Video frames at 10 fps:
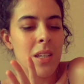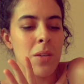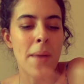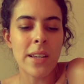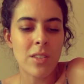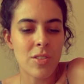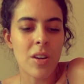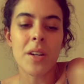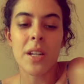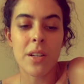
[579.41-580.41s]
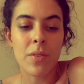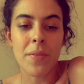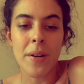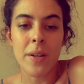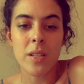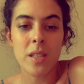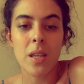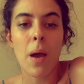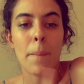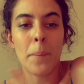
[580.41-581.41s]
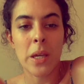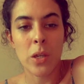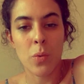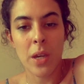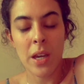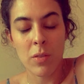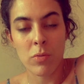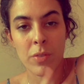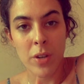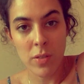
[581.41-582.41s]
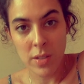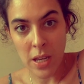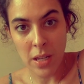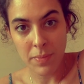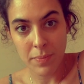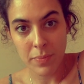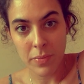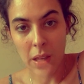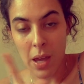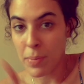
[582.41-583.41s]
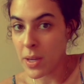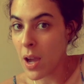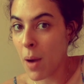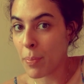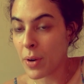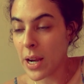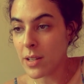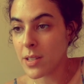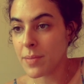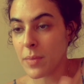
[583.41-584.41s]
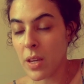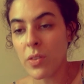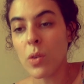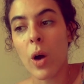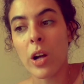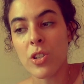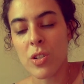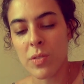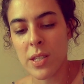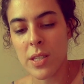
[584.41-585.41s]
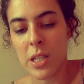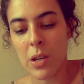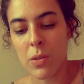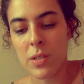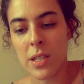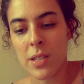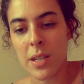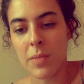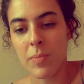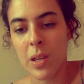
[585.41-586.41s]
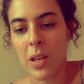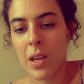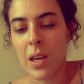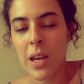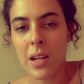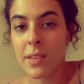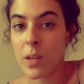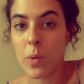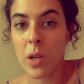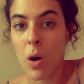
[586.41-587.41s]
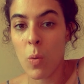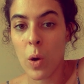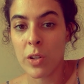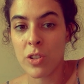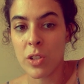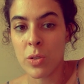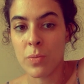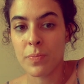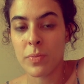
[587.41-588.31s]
You might start in reverse, but you can reverse it and be upright if you want to this Leo season. And I think we all want to.